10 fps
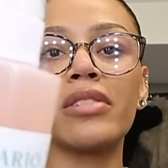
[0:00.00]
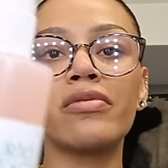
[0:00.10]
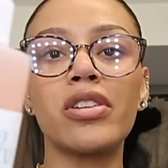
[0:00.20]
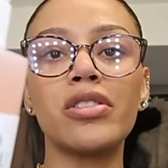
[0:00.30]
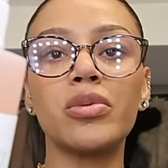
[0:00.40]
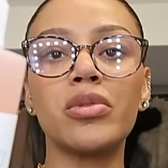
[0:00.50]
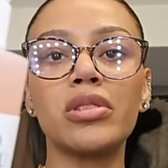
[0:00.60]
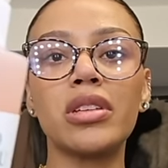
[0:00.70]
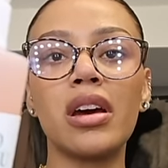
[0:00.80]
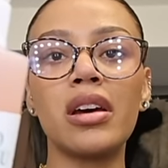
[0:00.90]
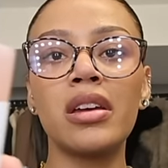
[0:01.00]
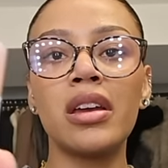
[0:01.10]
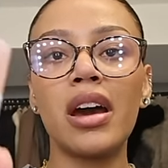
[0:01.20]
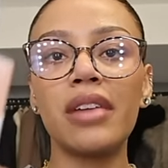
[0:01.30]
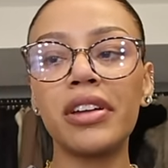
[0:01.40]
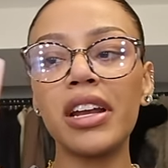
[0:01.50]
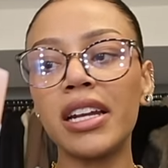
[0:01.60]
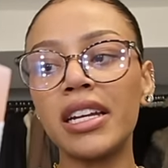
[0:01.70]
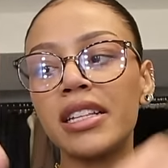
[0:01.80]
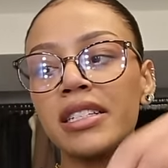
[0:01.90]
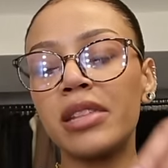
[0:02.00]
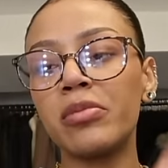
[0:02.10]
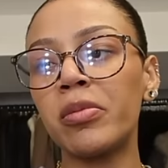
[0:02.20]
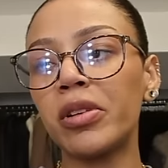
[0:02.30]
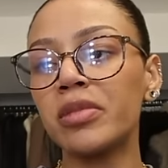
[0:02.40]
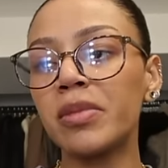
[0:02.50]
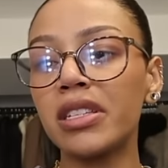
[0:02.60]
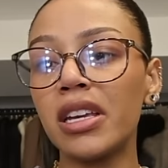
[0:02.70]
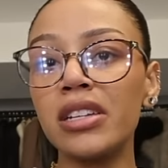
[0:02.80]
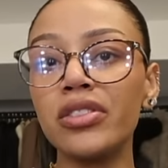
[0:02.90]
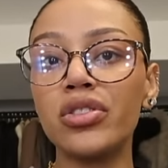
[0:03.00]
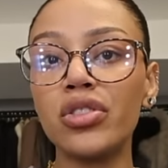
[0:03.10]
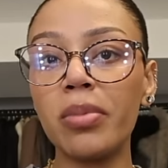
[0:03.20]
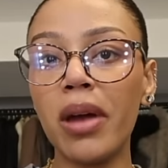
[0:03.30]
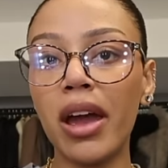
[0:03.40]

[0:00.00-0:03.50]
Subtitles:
and Rose Water. I feel like I need this at the moment because my skin is super